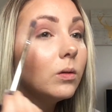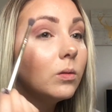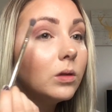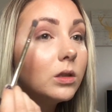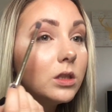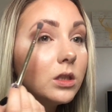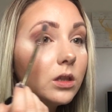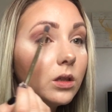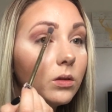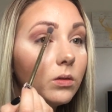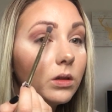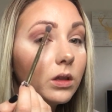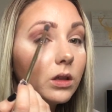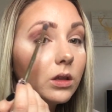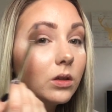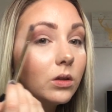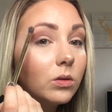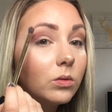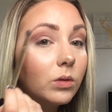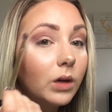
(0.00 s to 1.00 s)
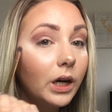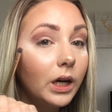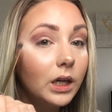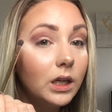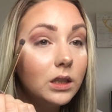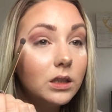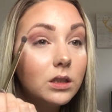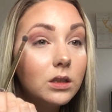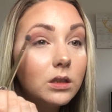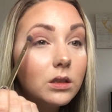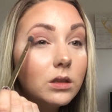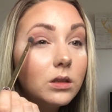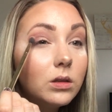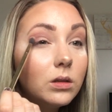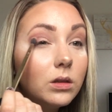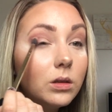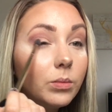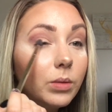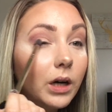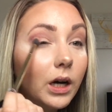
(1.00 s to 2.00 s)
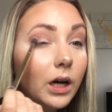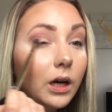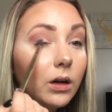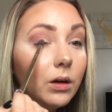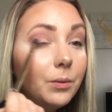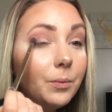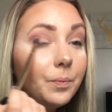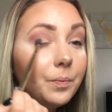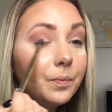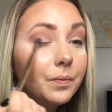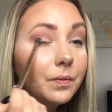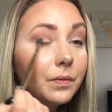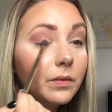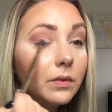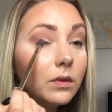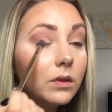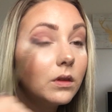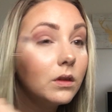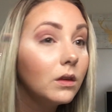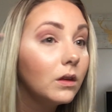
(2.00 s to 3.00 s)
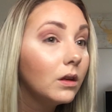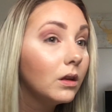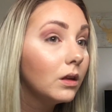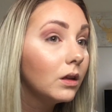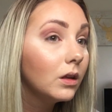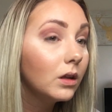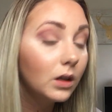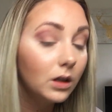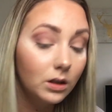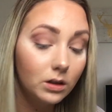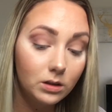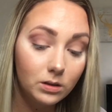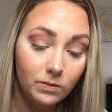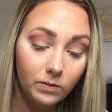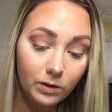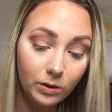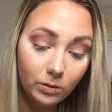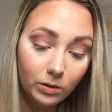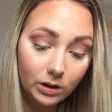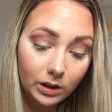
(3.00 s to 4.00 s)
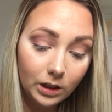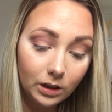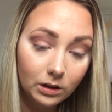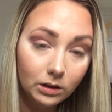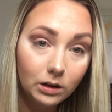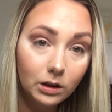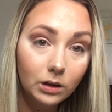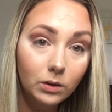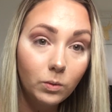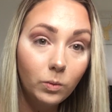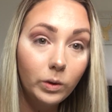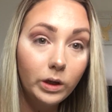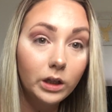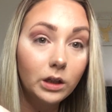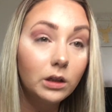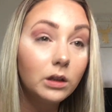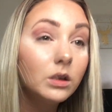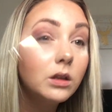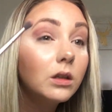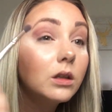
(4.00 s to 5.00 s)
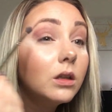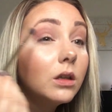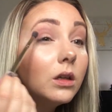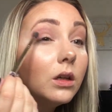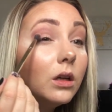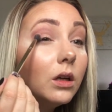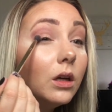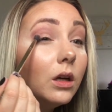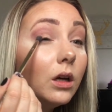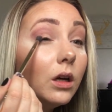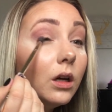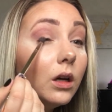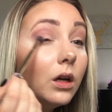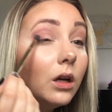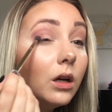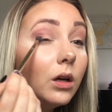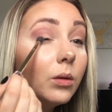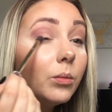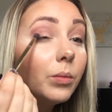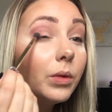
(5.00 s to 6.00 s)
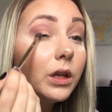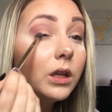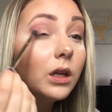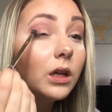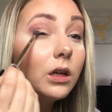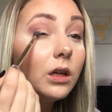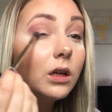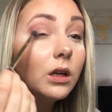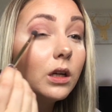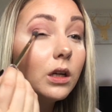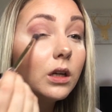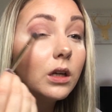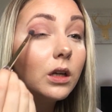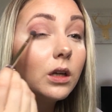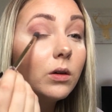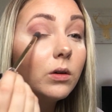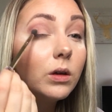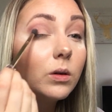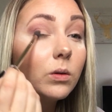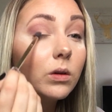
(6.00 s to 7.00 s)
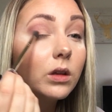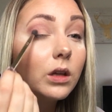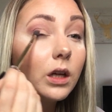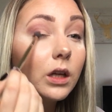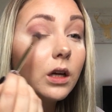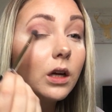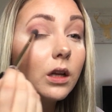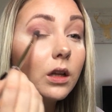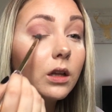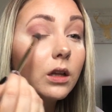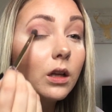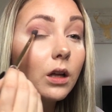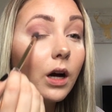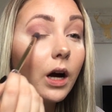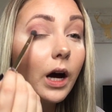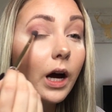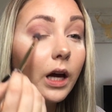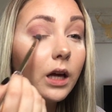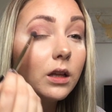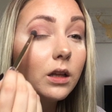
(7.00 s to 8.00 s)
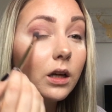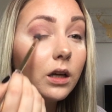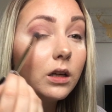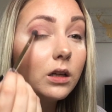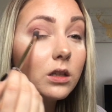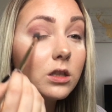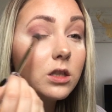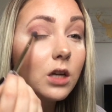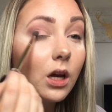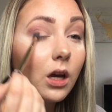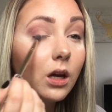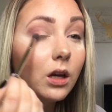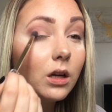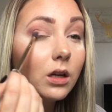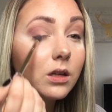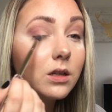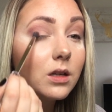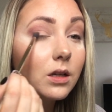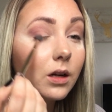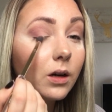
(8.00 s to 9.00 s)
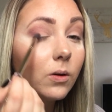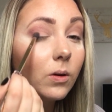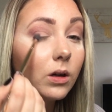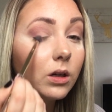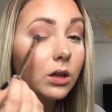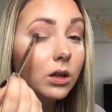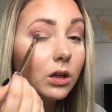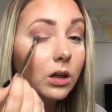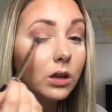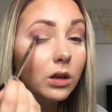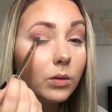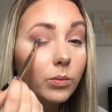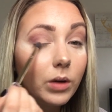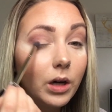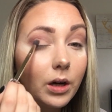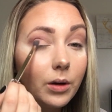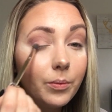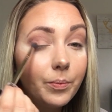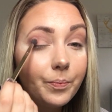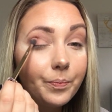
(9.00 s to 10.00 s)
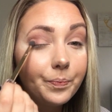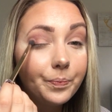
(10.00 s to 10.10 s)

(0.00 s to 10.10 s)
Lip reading: which you don't want to go right to the brow because for one, that would look weird. But then you're going to go in with like a highlight shade to go underneath the brow.